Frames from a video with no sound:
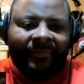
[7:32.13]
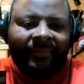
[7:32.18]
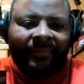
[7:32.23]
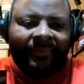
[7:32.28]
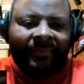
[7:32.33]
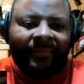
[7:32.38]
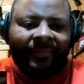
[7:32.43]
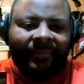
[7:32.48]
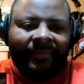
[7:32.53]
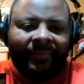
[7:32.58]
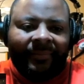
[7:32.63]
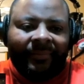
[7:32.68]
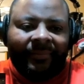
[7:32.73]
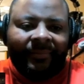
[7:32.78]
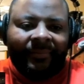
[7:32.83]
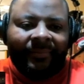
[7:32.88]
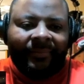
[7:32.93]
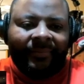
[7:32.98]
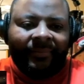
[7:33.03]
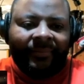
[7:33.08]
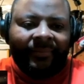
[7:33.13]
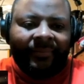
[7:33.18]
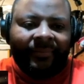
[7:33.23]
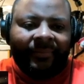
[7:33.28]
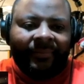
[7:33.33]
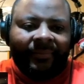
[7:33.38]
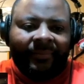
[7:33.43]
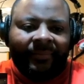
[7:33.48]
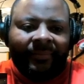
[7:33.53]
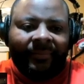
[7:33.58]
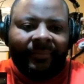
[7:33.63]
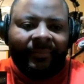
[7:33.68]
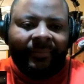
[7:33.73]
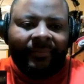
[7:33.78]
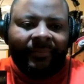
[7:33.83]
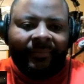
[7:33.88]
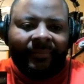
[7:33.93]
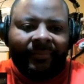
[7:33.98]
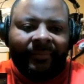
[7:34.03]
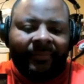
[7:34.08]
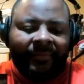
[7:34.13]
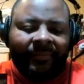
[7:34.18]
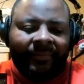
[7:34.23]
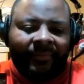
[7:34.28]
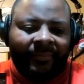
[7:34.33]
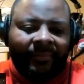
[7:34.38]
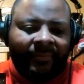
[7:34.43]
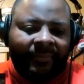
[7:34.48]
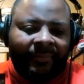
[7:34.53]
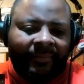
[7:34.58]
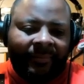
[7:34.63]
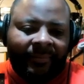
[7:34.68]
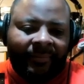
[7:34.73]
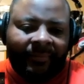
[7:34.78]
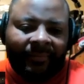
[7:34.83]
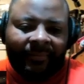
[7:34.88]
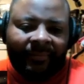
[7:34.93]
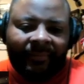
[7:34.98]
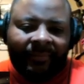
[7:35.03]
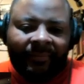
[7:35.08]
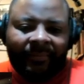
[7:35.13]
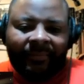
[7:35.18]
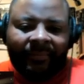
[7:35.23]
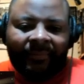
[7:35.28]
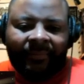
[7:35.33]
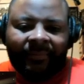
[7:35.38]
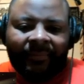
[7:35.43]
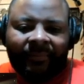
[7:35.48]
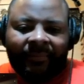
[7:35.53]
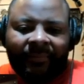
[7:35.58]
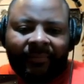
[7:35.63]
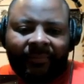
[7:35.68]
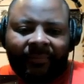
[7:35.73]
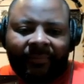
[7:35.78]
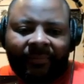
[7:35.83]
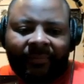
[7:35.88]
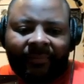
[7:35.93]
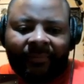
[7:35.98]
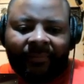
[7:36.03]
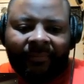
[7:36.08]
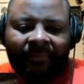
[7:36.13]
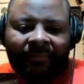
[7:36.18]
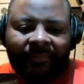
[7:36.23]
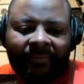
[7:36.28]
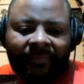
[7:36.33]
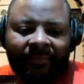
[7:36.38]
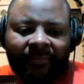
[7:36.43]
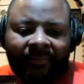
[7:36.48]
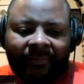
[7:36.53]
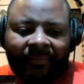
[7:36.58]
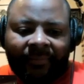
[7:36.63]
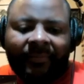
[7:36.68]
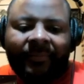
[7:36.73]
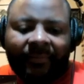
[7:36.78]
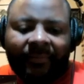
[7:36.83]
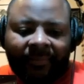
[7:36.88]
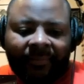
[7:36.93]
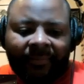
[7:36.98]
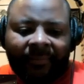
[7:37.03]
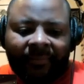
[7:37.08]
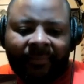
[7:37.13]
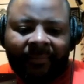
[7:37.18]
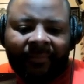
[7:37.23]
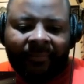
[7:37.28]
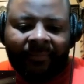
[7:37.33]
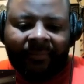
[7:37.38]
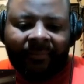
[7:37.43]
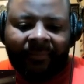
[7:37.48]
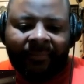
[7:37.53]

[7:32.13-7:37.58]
(silent)